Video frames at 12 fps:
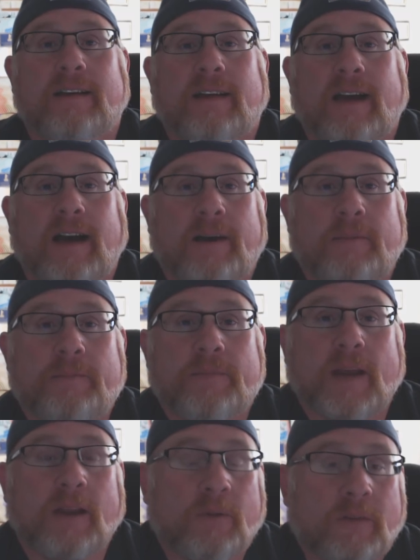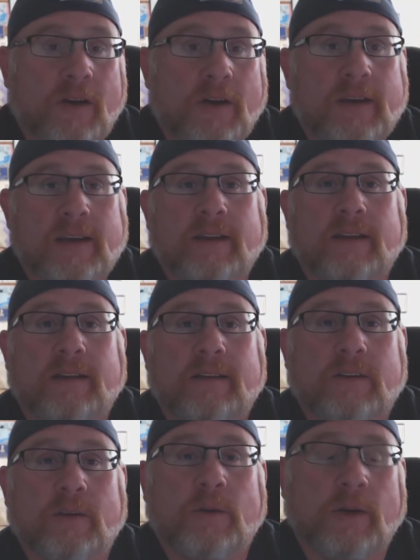I was talking
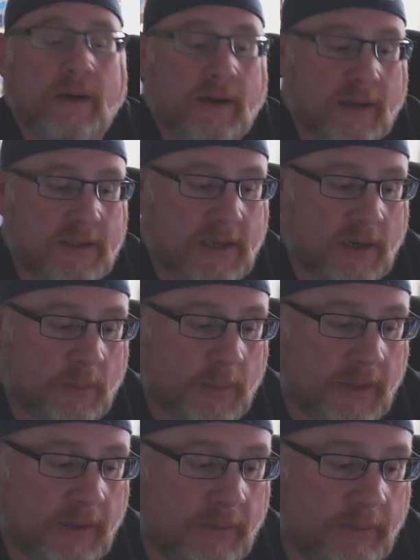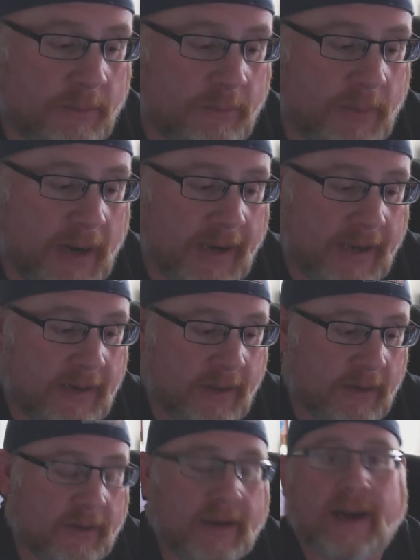to a gentleman by
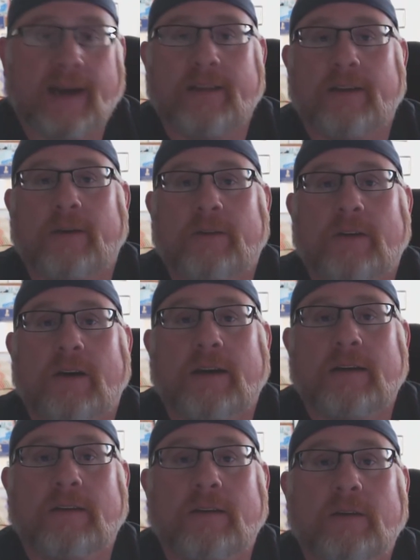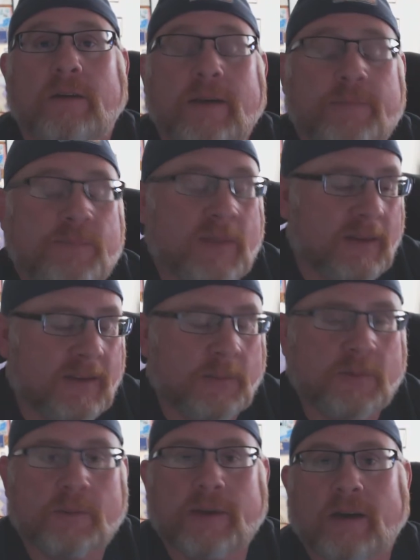another guy that I was talking to.
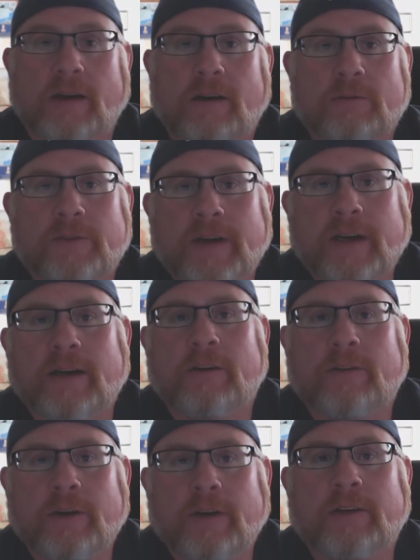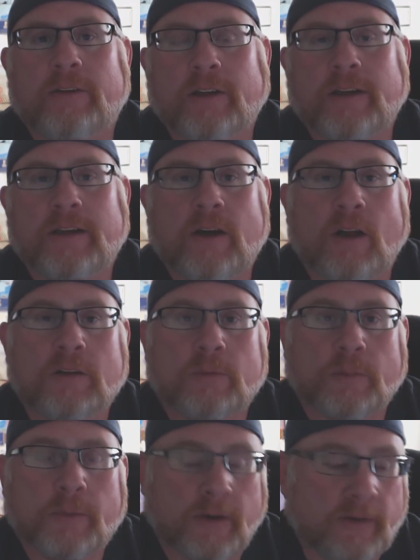Seems to be a rare, really, really
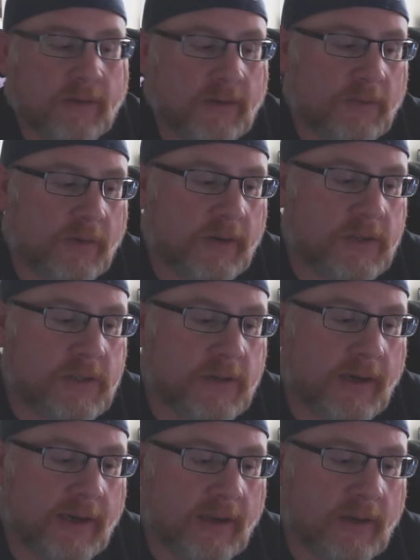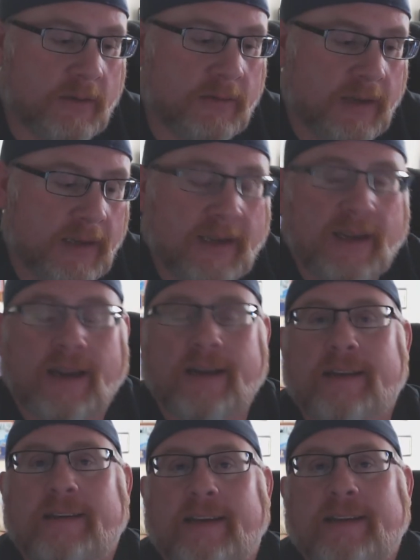knowledgeable person as far as trading goes and
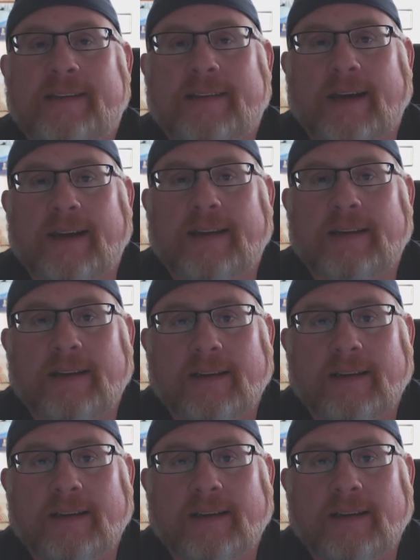his insight.